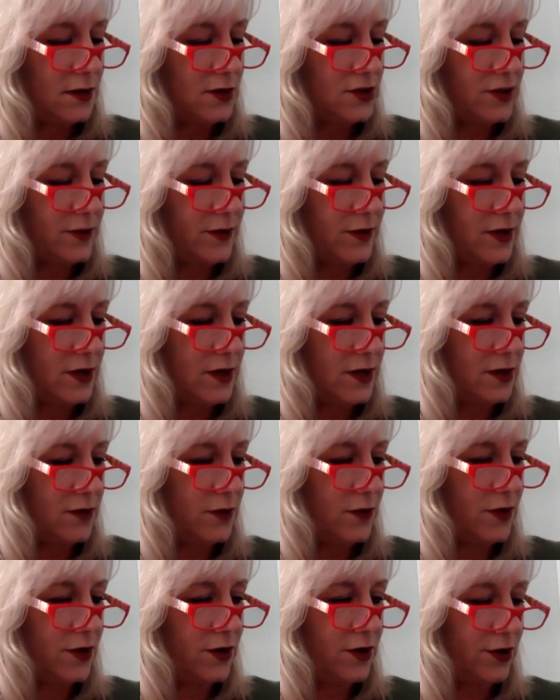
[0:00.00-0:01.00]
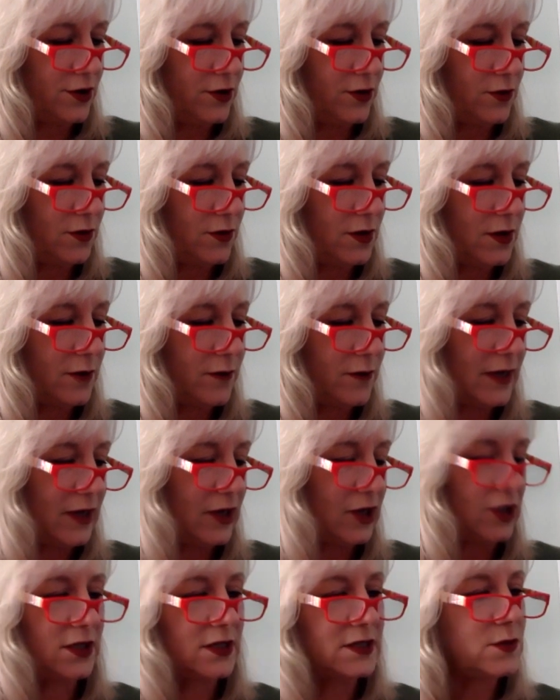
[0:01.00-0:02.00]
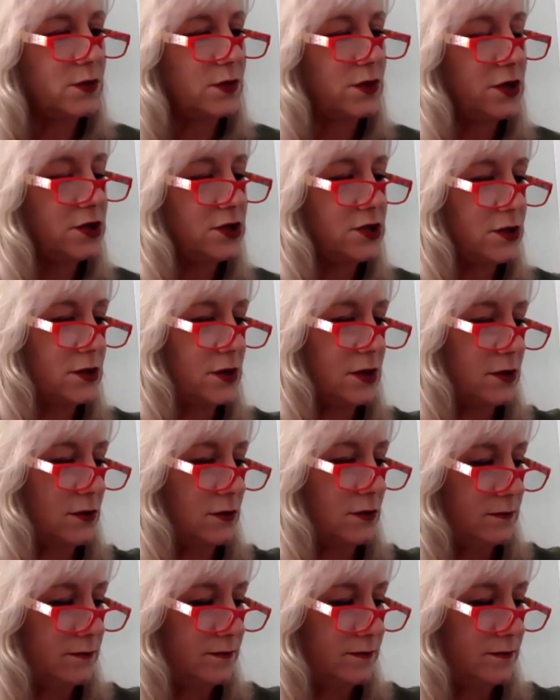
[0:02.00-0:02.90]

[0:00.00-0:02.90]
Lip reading: Gemini, where are you? My goodness, where did you go?